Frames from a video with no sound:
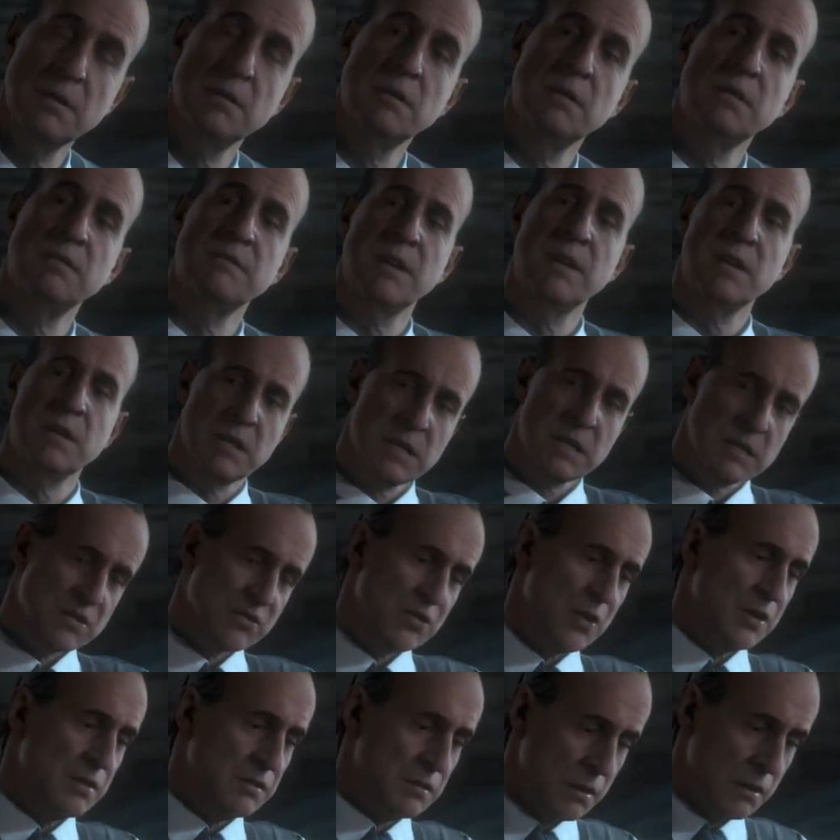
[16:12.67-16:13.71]
This is very
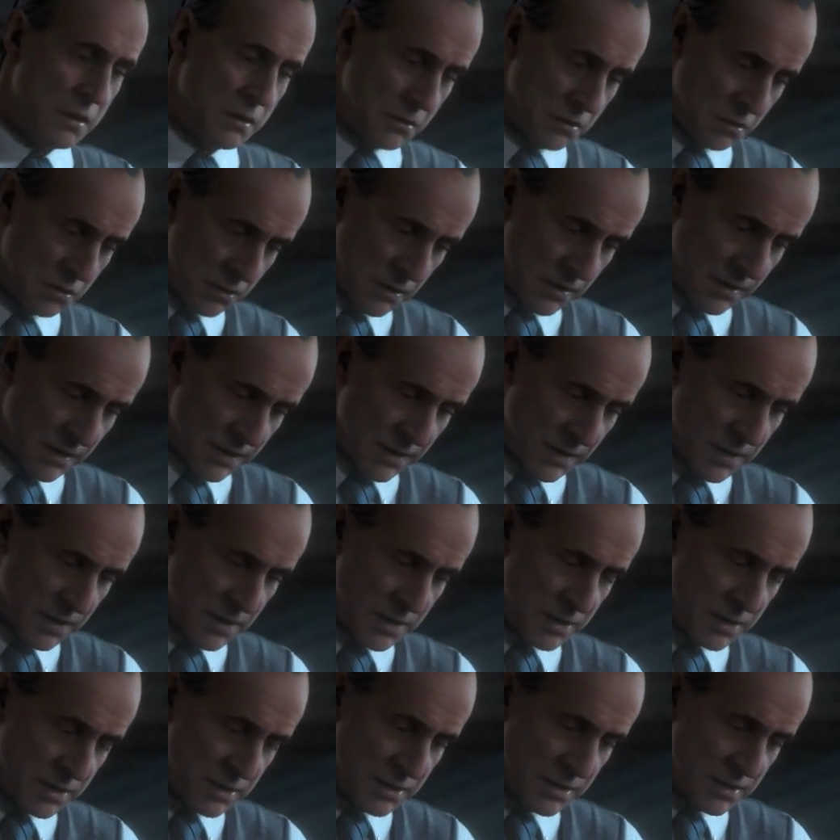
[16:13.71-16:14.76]
interesting. Thanks.
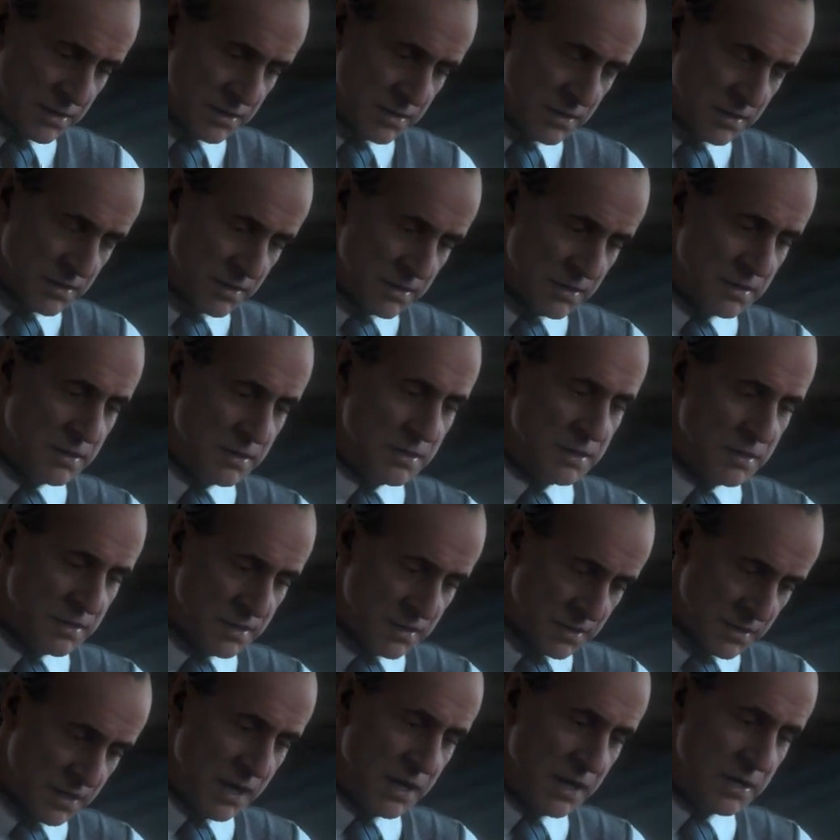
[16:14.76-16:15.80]

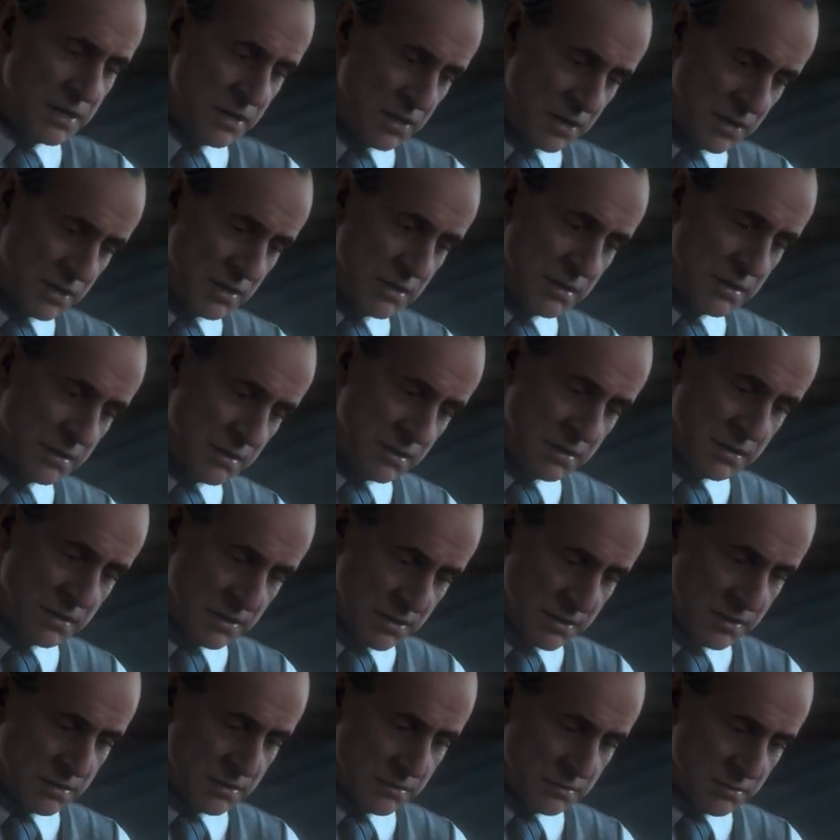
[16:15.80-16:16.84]
Thank you
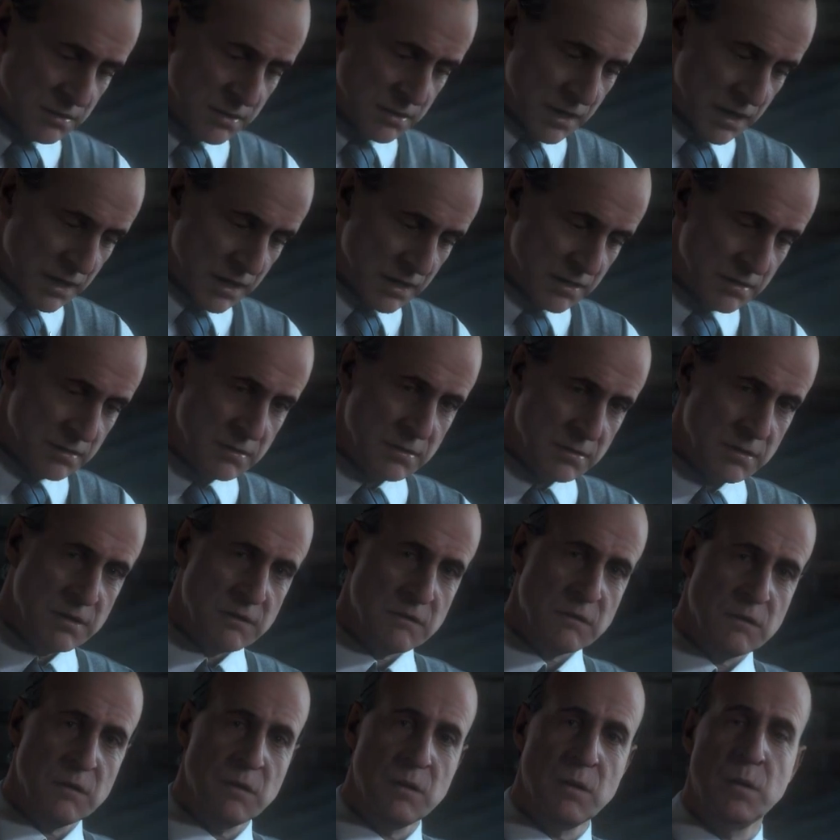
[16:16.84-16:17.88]
for
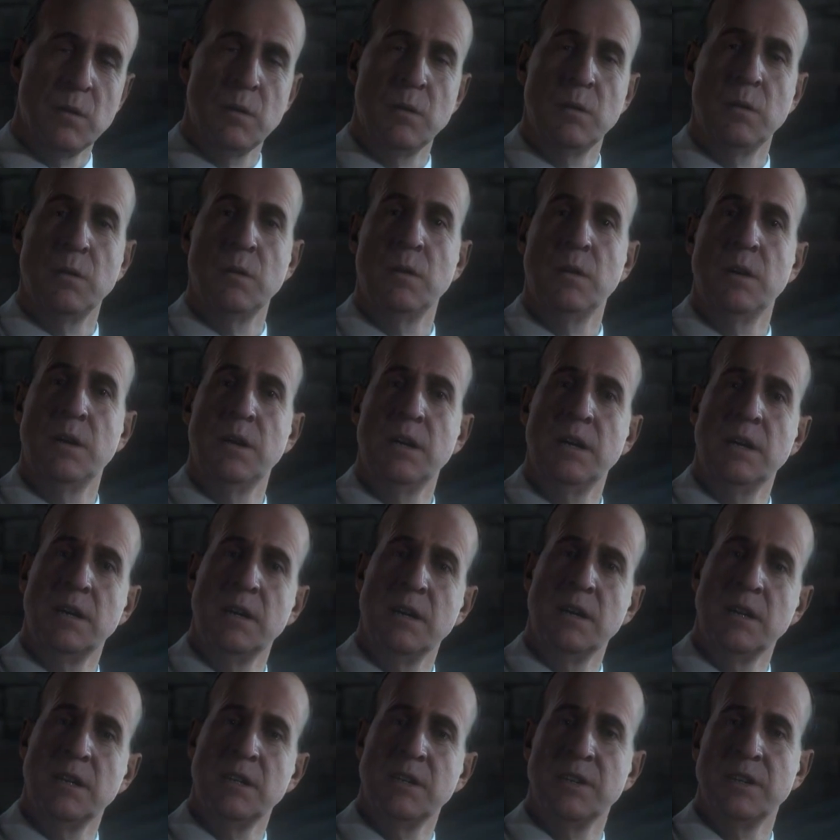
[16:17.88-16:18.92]
answering so
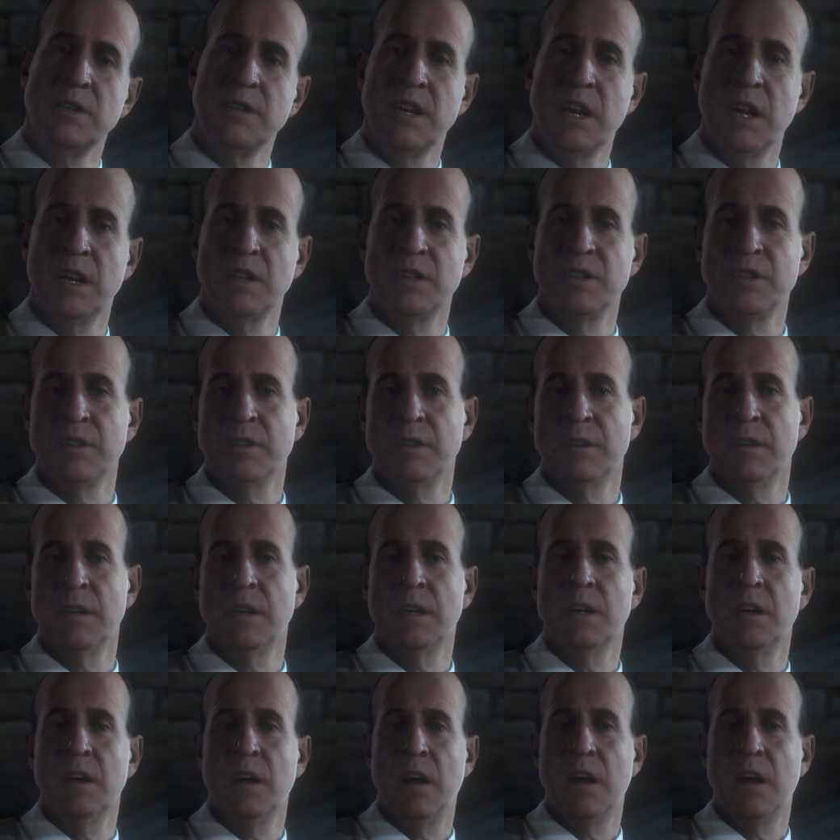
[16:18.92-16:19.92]
diligently.